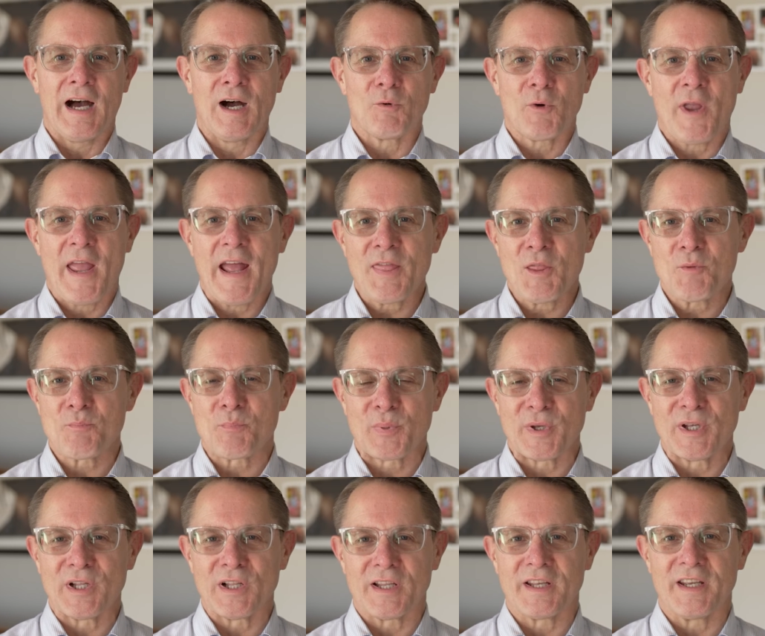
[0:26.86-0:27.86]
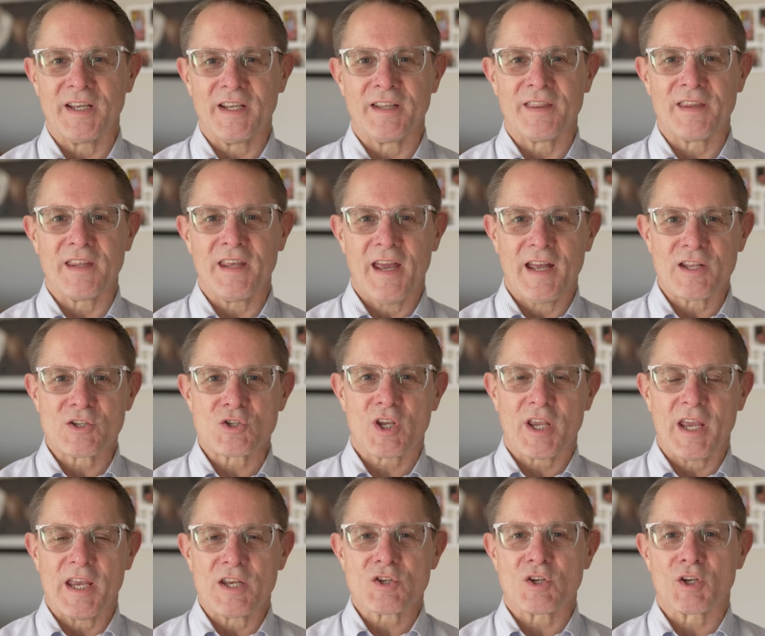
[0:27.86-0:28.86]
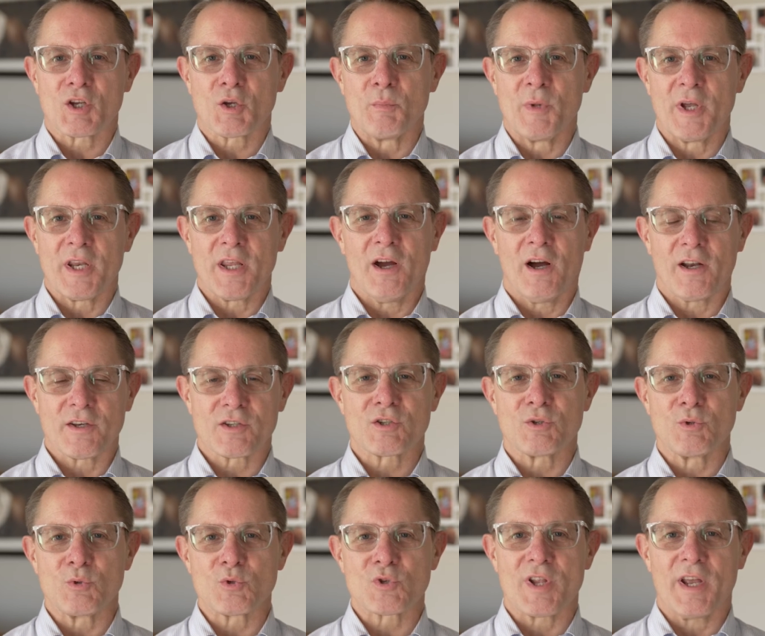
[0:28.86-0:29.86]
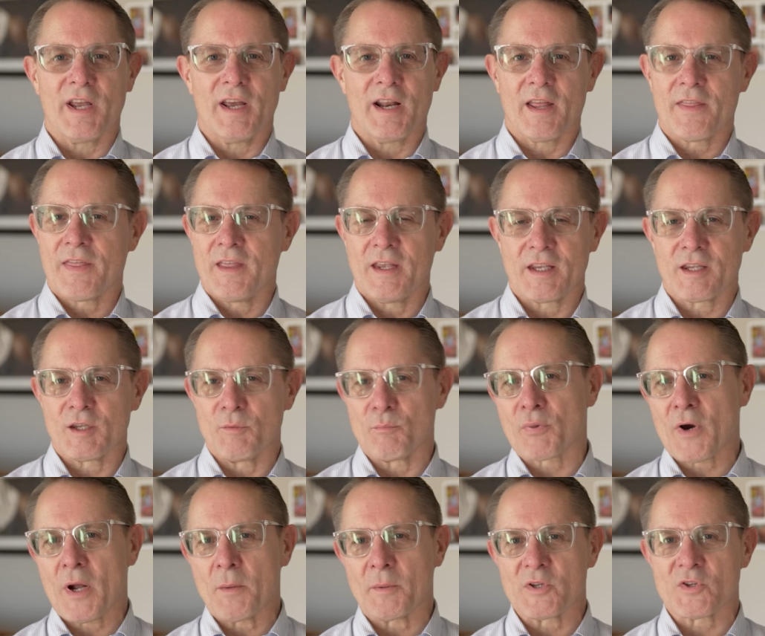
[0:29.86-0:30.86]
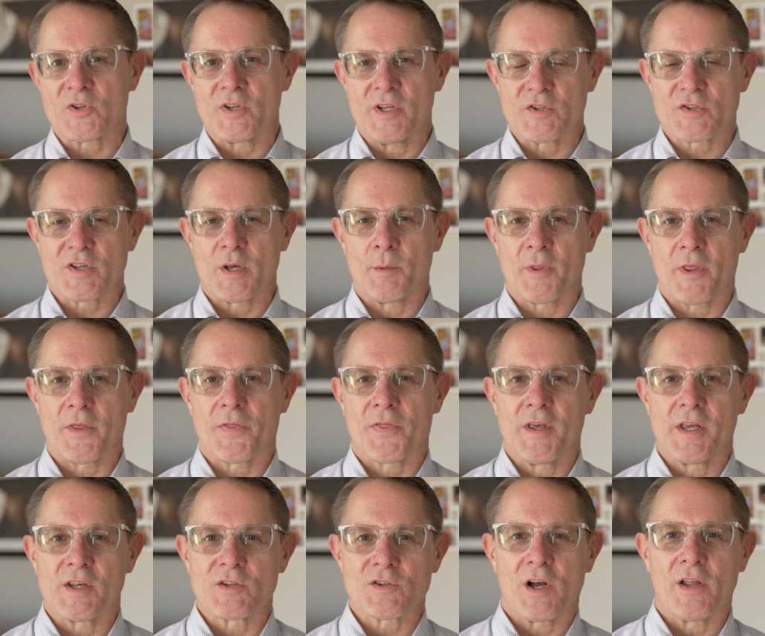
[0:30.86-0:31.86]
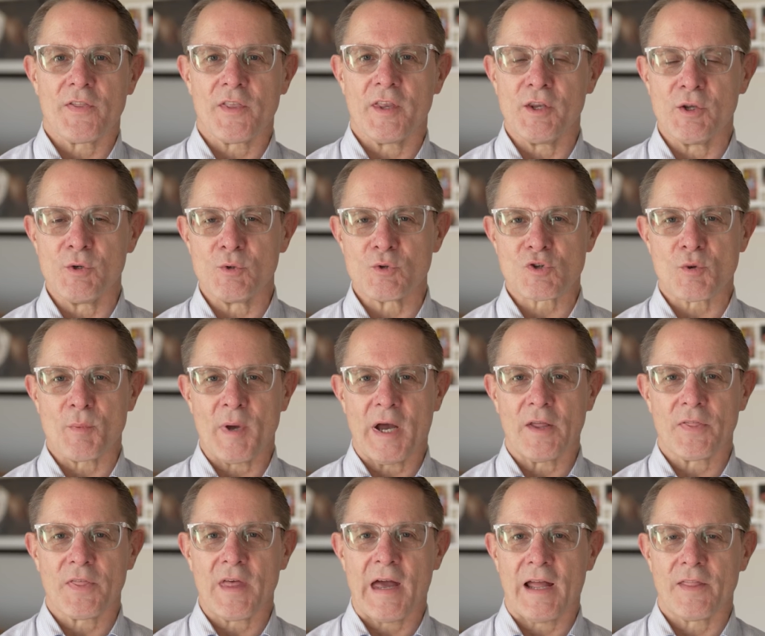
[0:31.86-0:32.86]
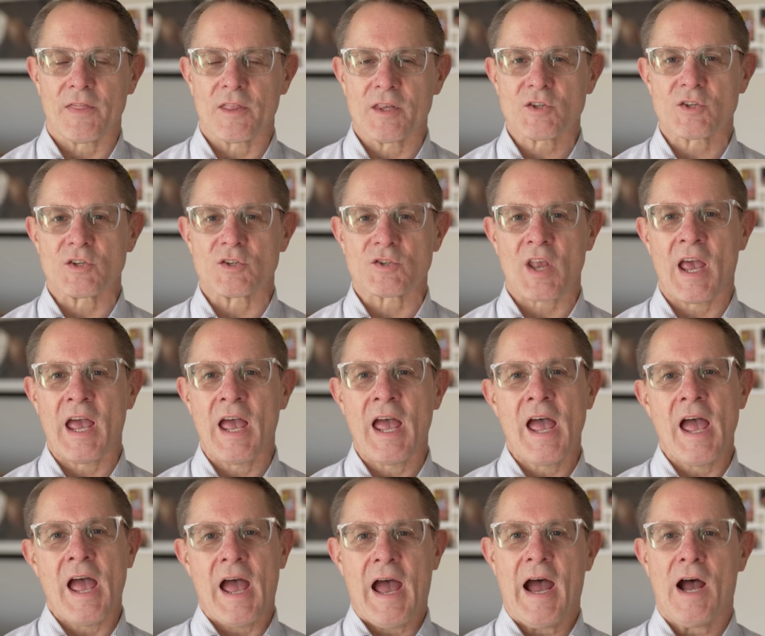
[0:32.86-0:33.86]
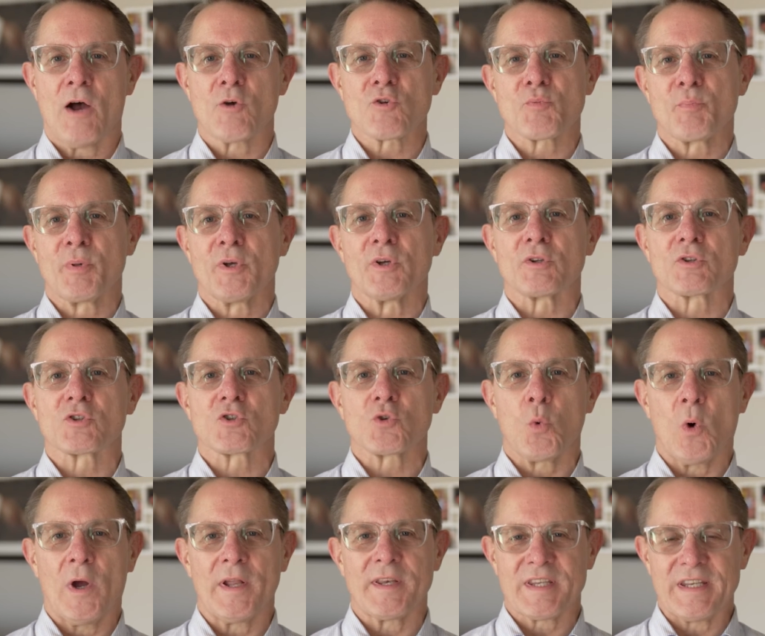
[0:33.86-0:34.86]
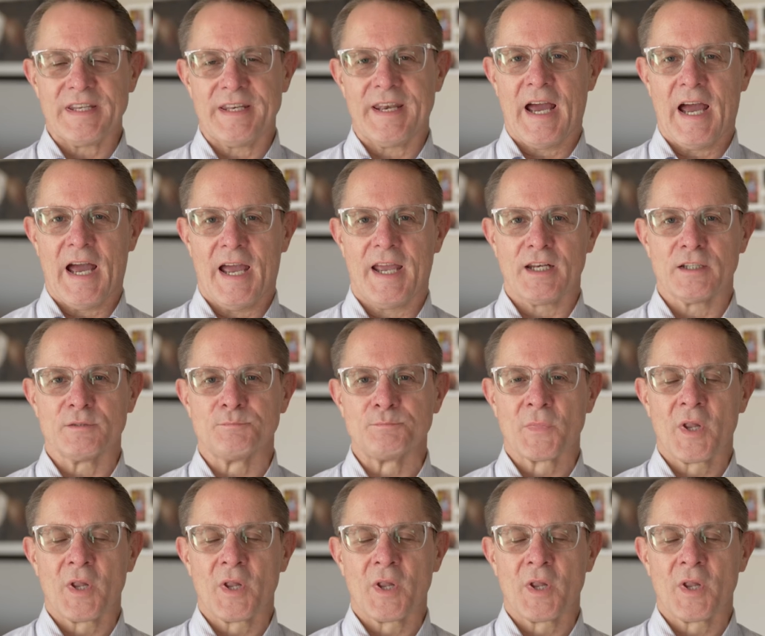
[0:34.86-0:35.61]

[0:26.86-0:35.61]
We had the bill in the Education Committee on Tuesday, and I think you've probably seen some of the things on the news about that. This is House Bill 29.